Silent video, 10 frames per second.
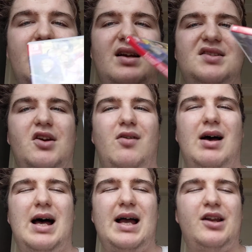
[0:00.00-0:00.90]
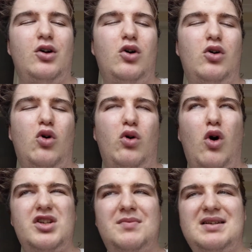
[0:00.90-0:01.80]
So I can
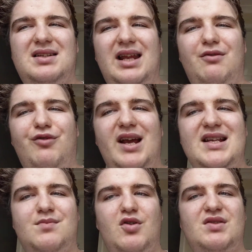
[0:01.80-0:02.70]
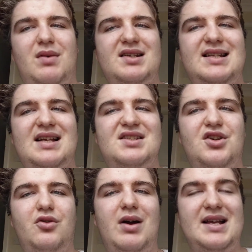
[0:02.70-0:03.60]
automatically raise most of my stats
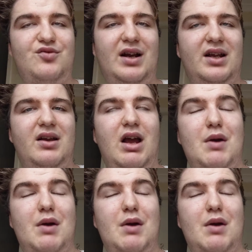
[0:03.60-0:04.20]
to S rank